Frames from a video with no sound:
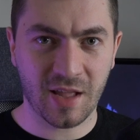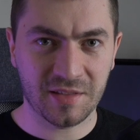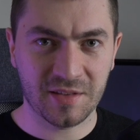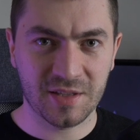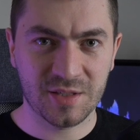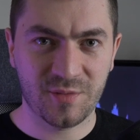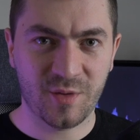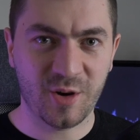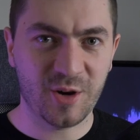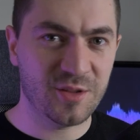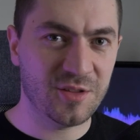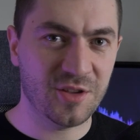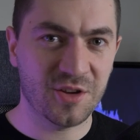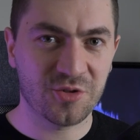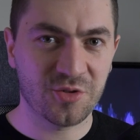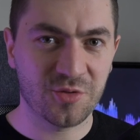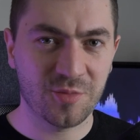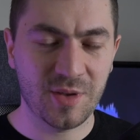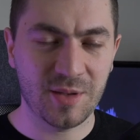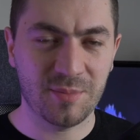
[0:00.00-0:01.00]
that is very
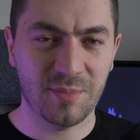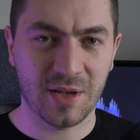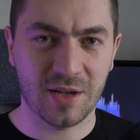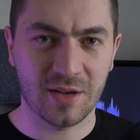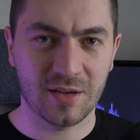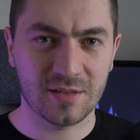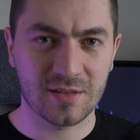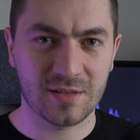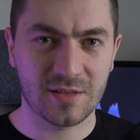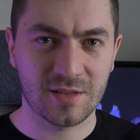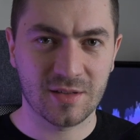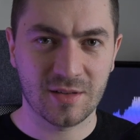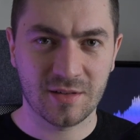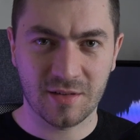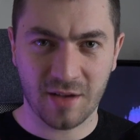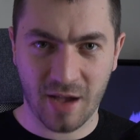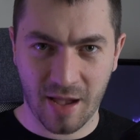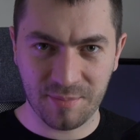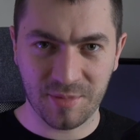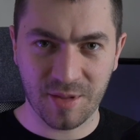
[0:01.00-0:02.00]
dear to me because
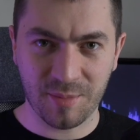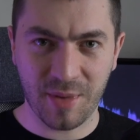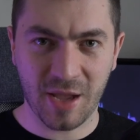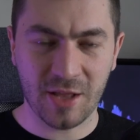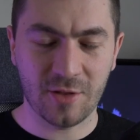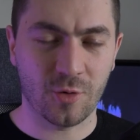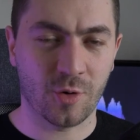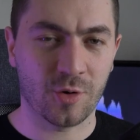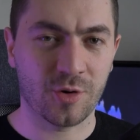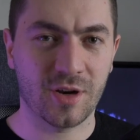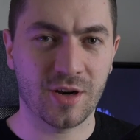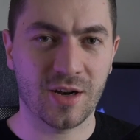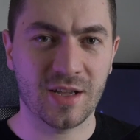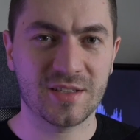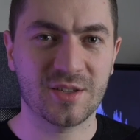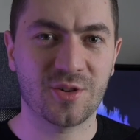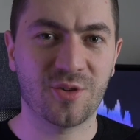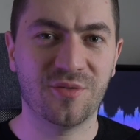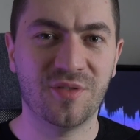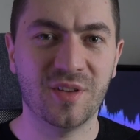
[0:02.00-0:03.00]
I'm the main
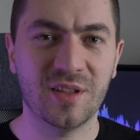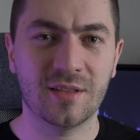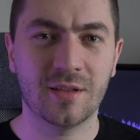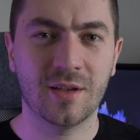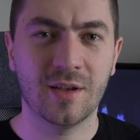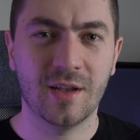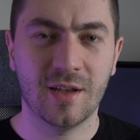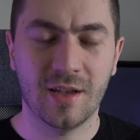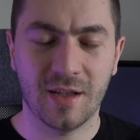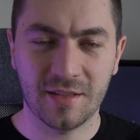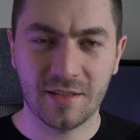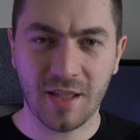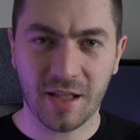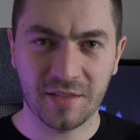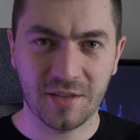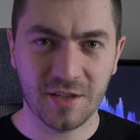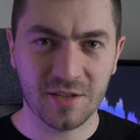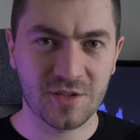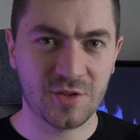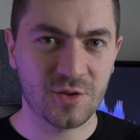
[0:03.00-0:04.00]
organizer of it, and
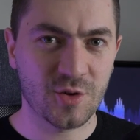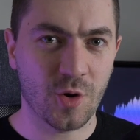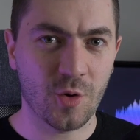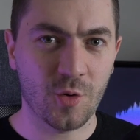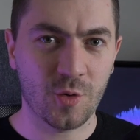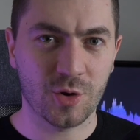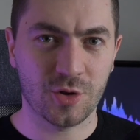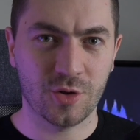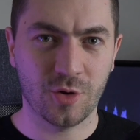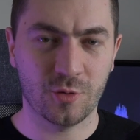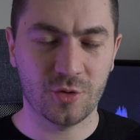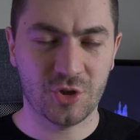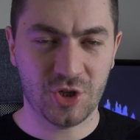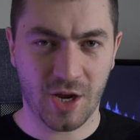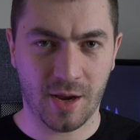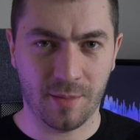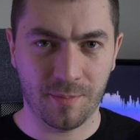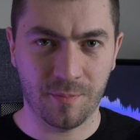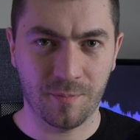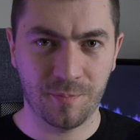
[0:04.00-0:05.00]
that is Go Godot
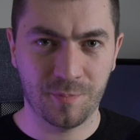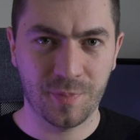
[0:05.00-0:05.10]
Jam.